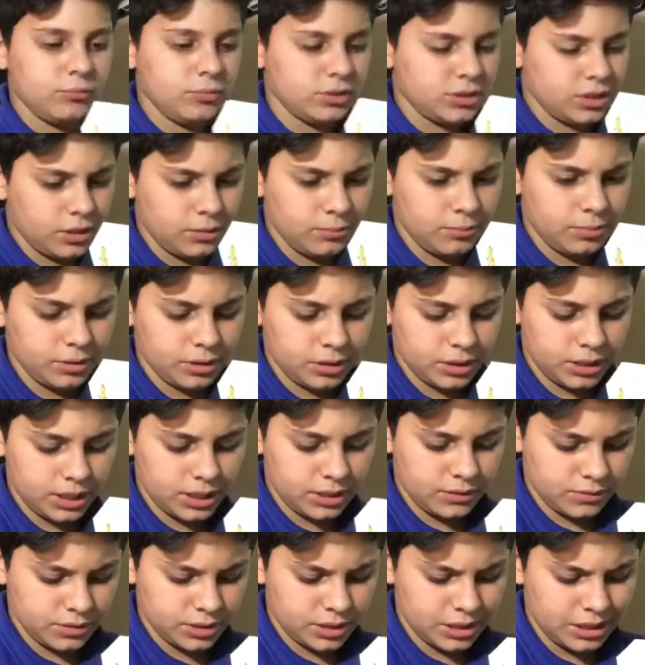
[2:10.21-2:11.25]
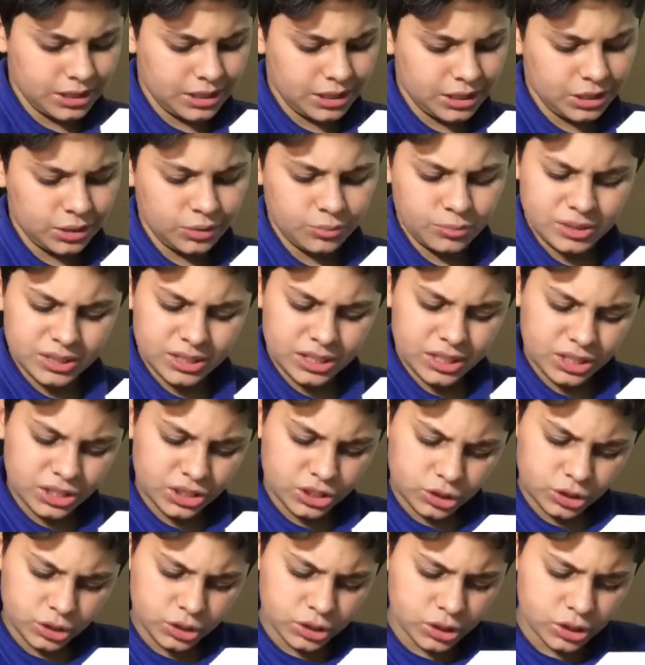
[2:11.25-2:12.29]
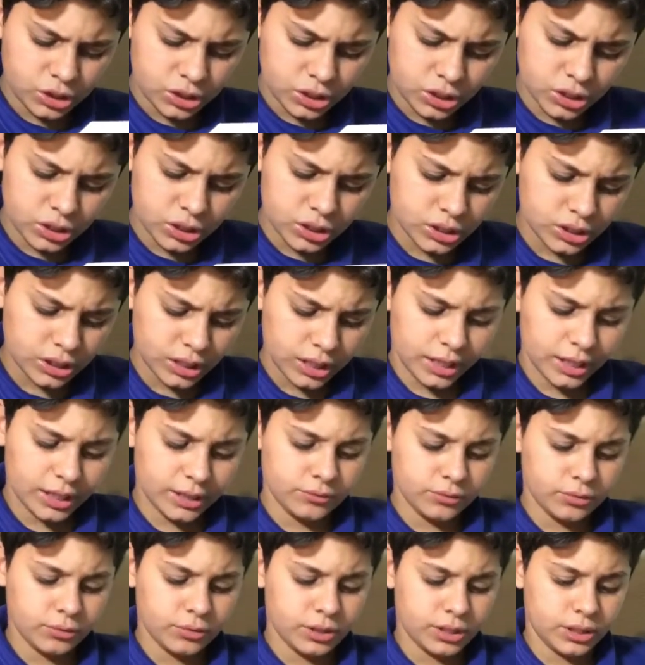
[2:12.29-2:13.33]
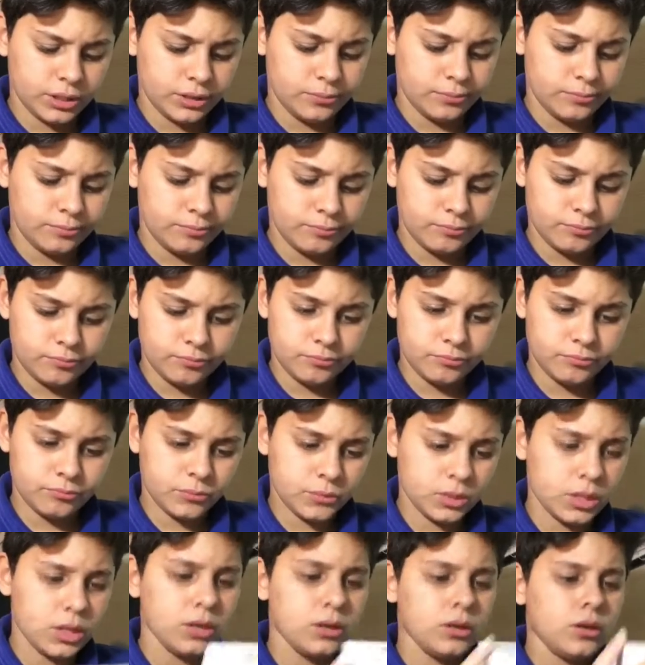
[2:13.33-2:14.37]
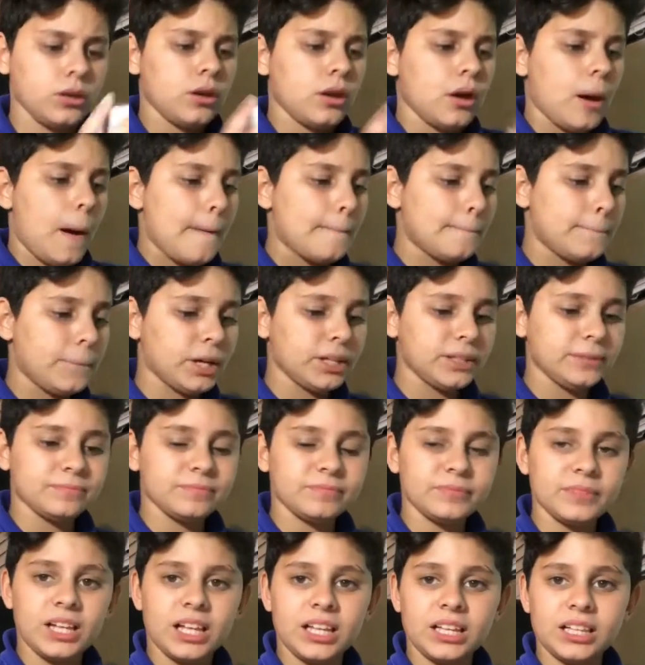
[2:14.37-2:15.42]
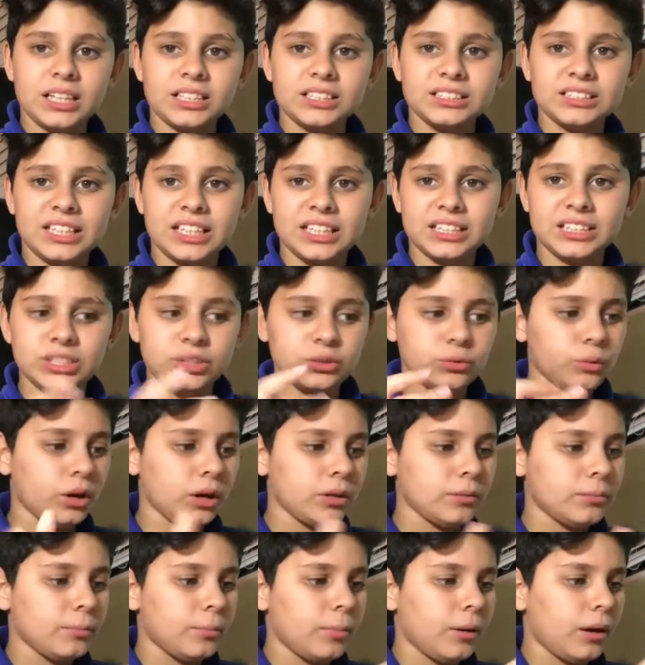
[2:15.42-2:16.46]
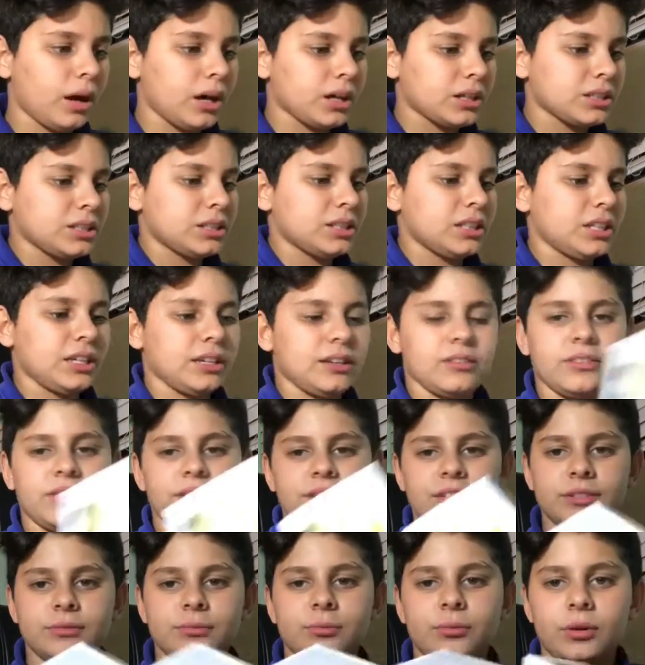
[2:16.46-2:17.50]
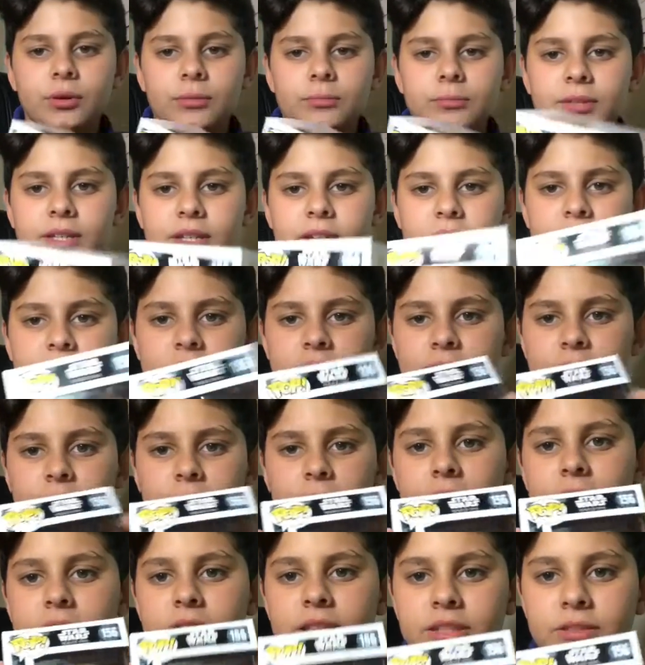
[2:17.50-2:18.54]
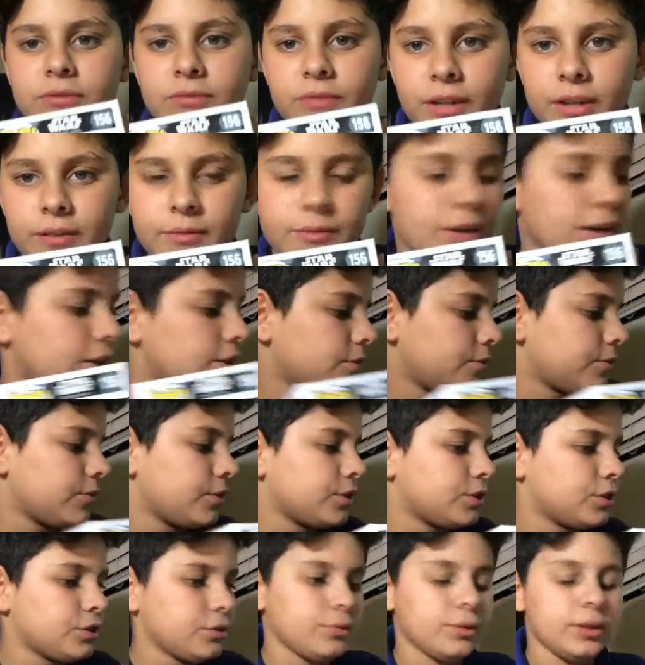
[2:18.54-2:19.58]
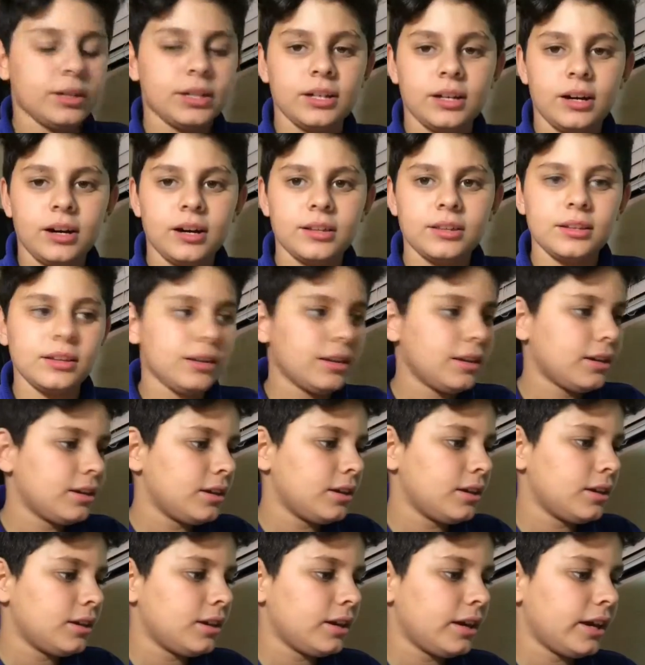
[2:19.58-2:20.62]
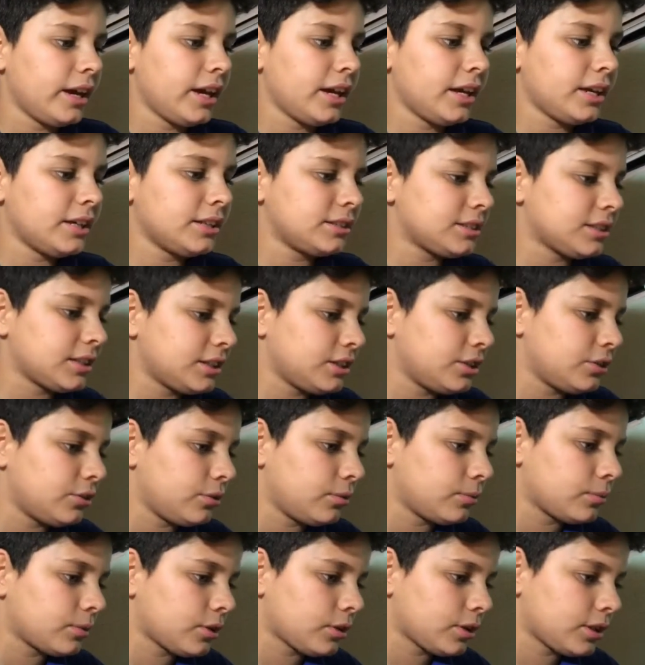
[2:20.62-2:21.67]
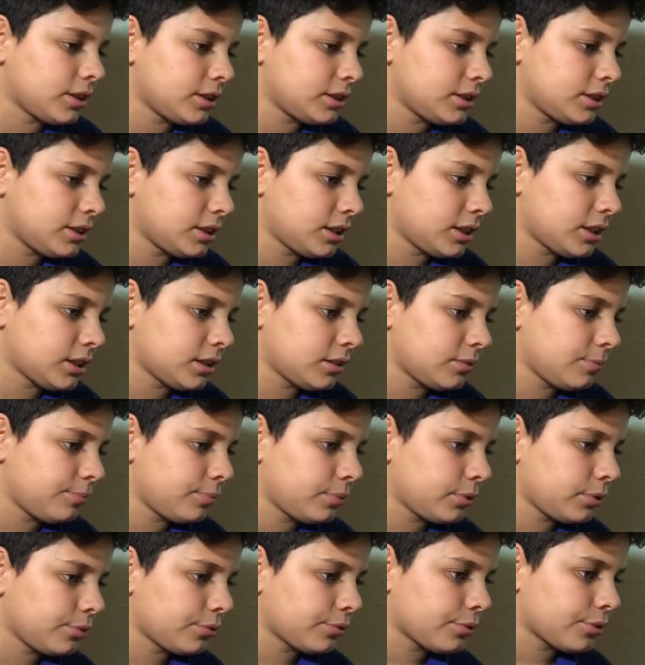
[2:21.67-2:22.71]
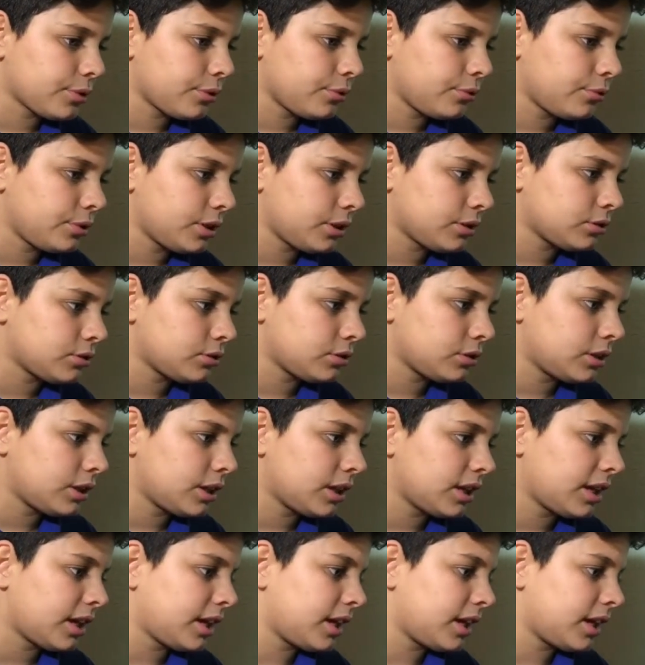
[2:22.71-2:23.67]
which I believe is glow in the dark. I have no idea. But let's get to unboxing this one because it's my least favorite out of the two I got. And I know I'm crazy. I got a Plo Koon yesterday